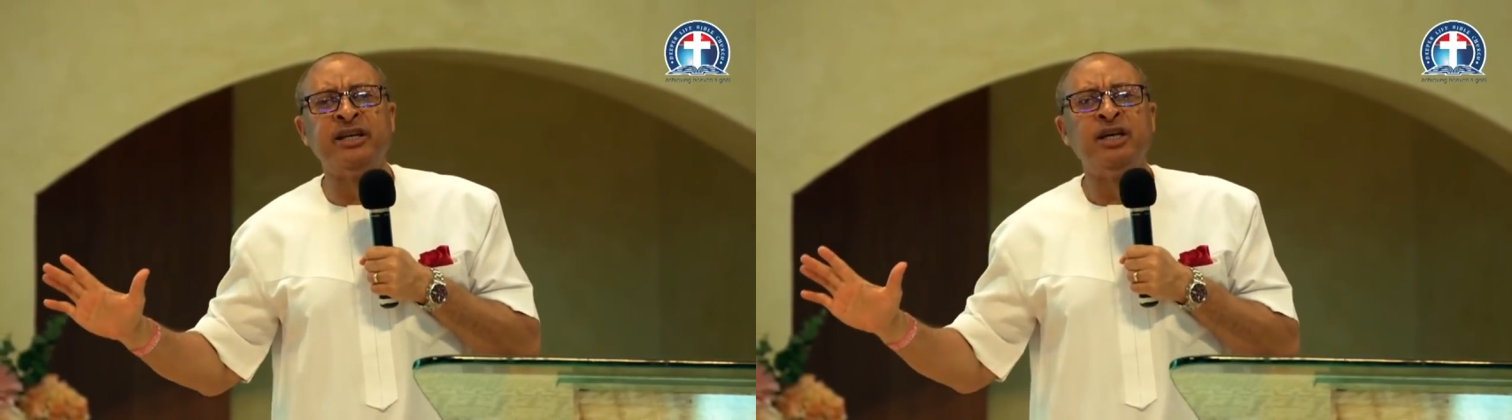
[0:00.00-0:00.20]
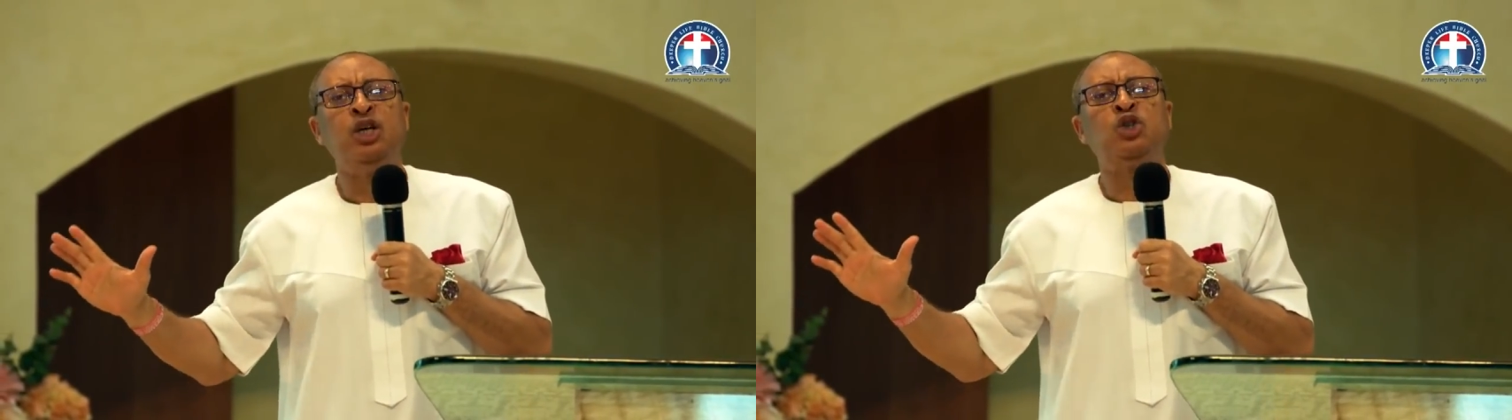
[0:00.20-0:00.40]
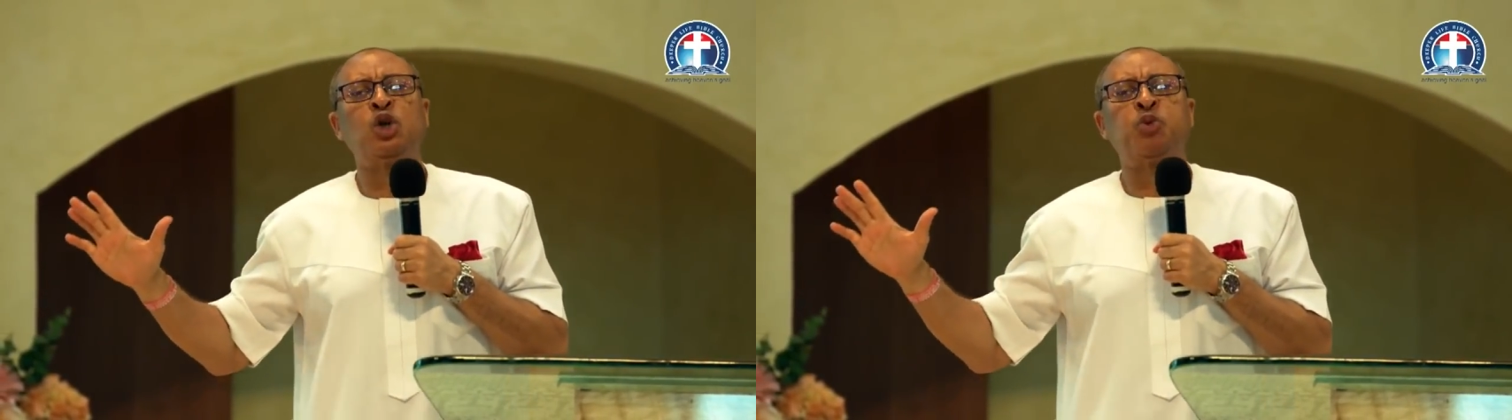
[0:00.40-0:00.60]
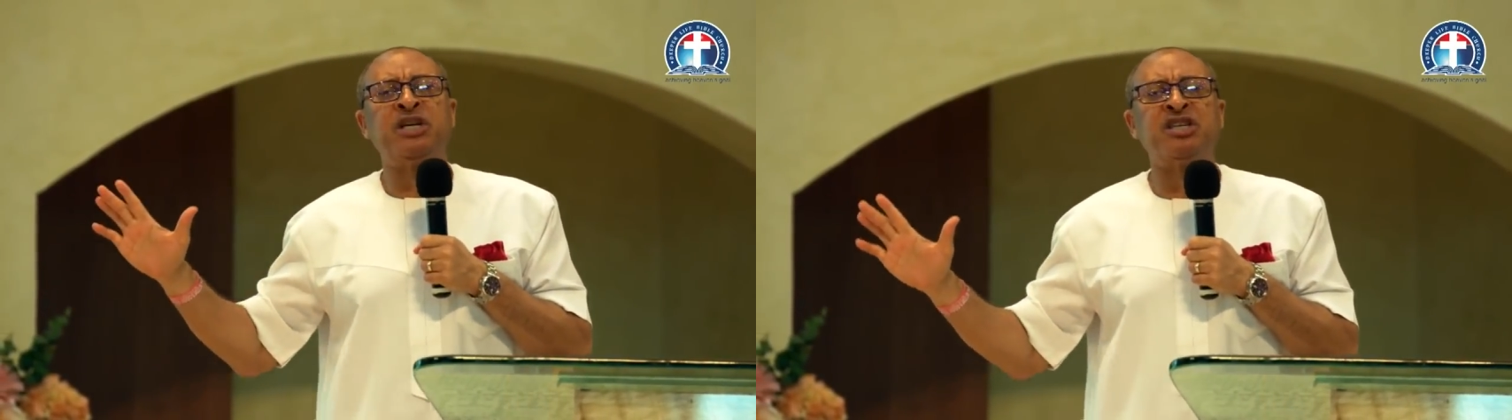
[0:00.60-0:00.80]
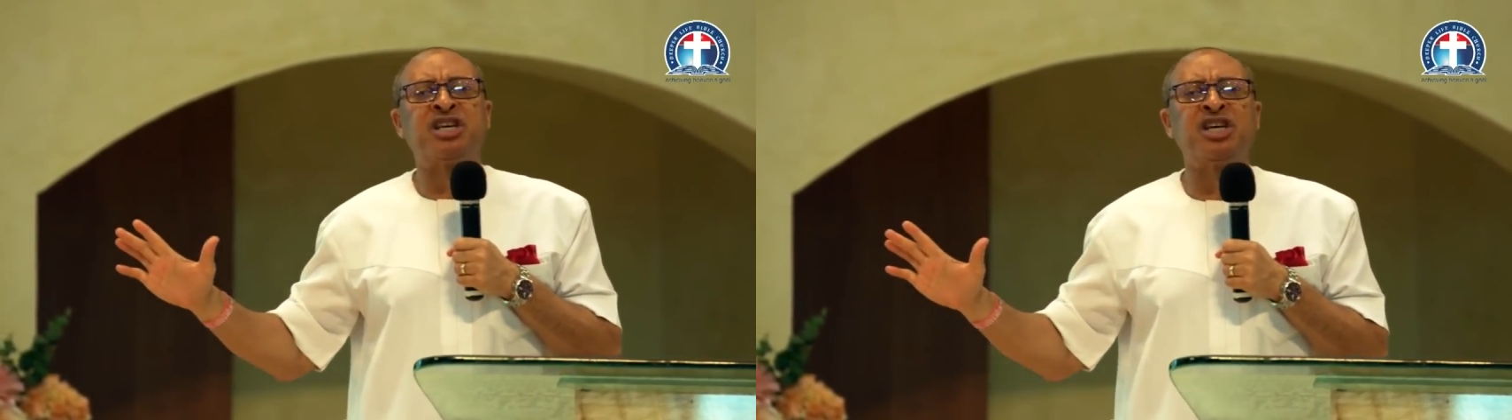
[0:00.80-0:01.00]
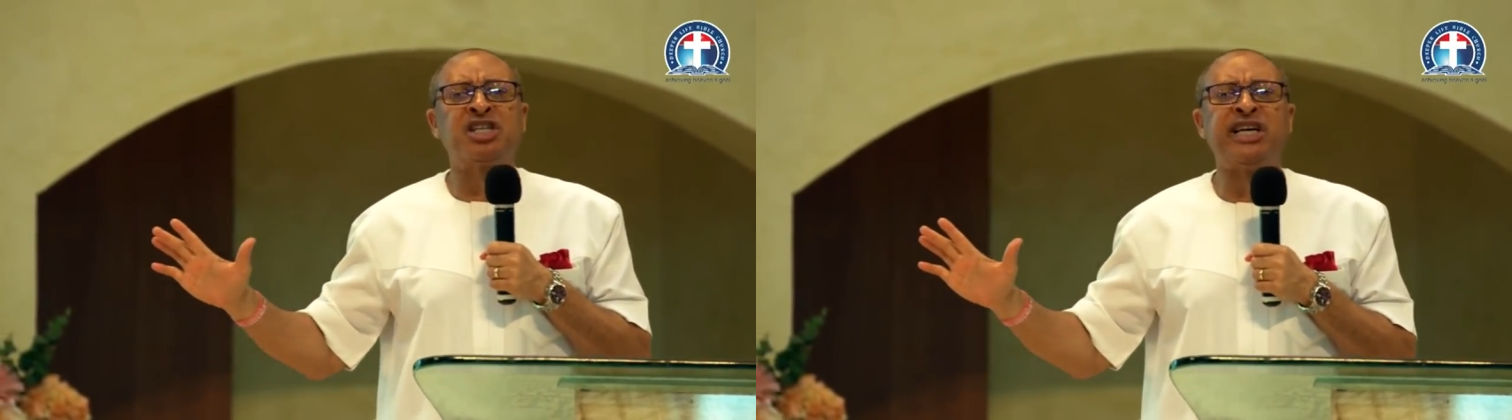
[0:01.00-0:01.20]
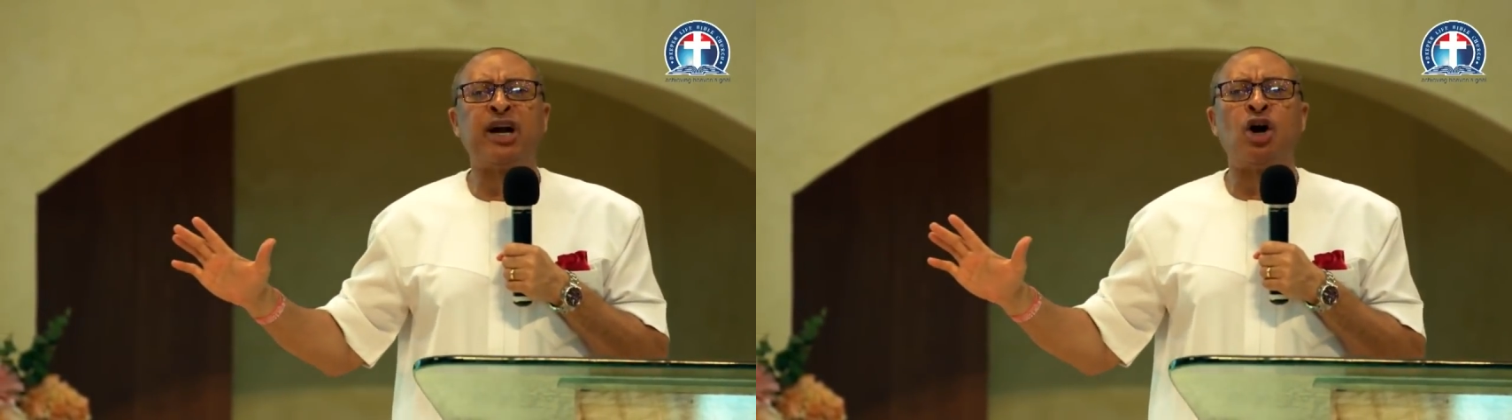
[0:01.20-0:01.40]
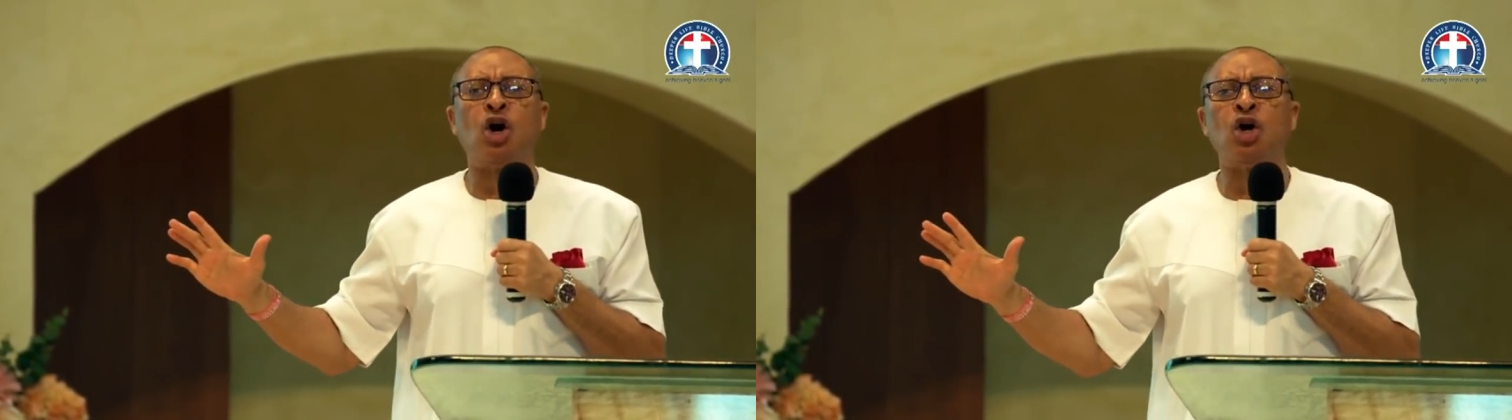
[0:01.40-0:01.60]
to
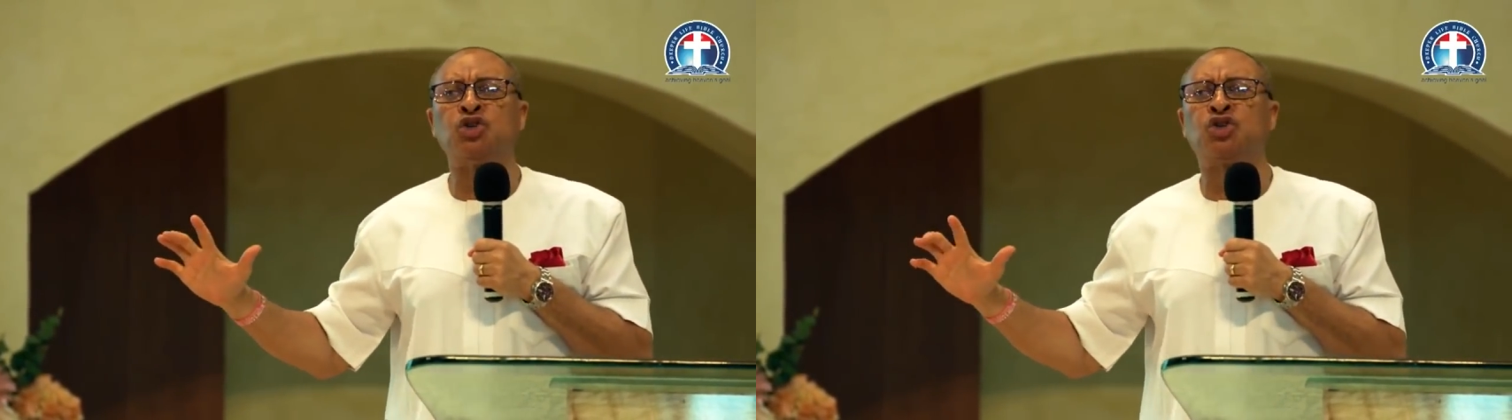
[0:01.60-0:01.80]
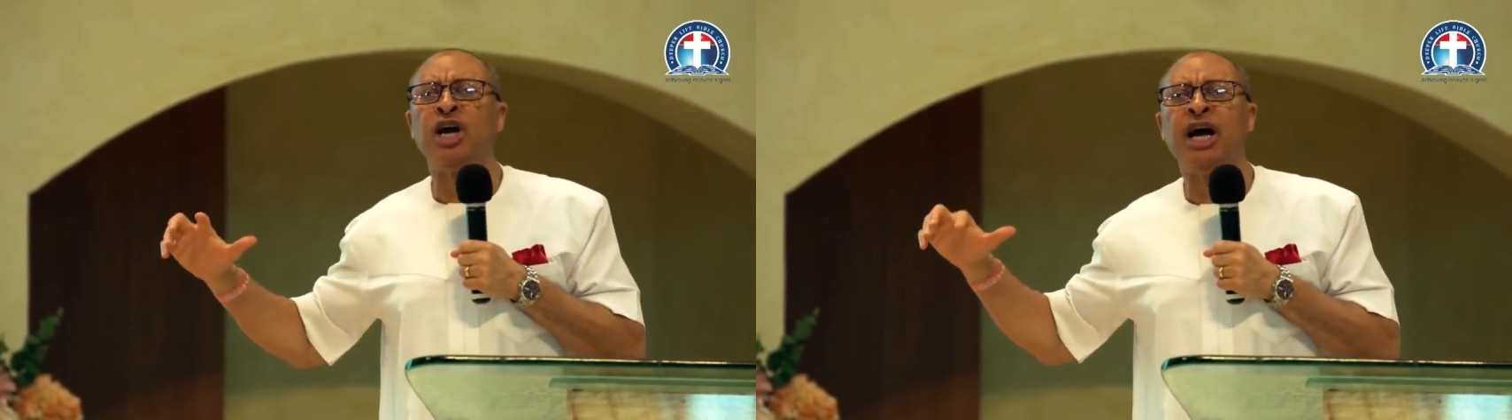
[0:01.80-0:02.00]
26-year-olds had